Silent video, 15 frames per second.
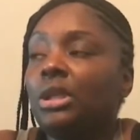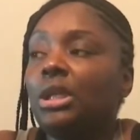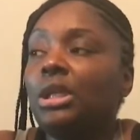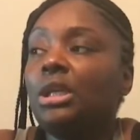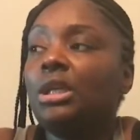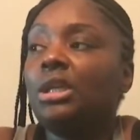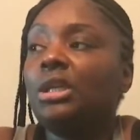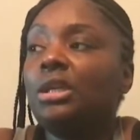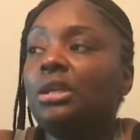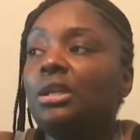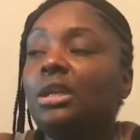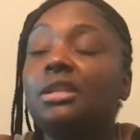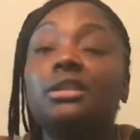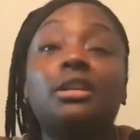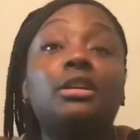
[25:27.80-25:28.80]
He
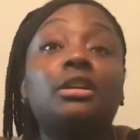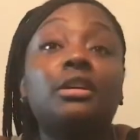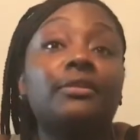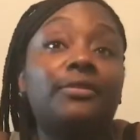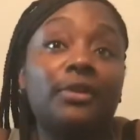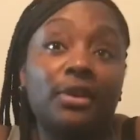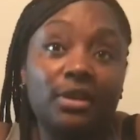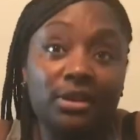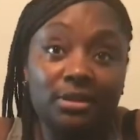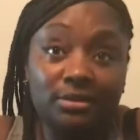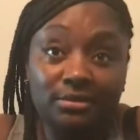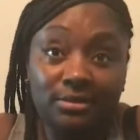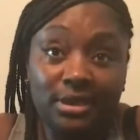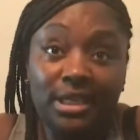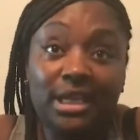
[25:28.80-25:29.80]
is a good father.
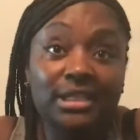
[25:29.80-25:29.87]
He